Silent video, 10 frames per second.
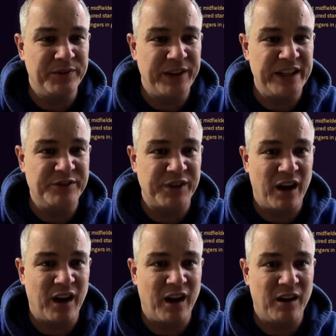These
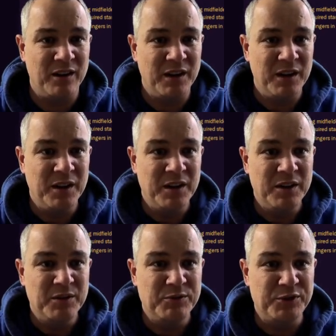are...
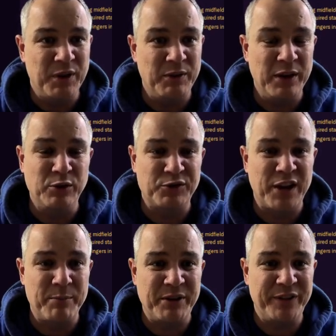It looks
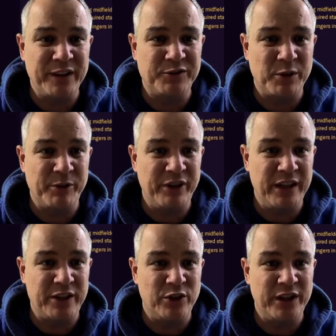like the midfield's going to be
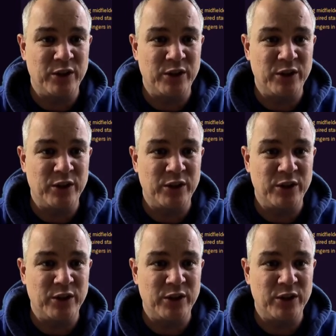really good.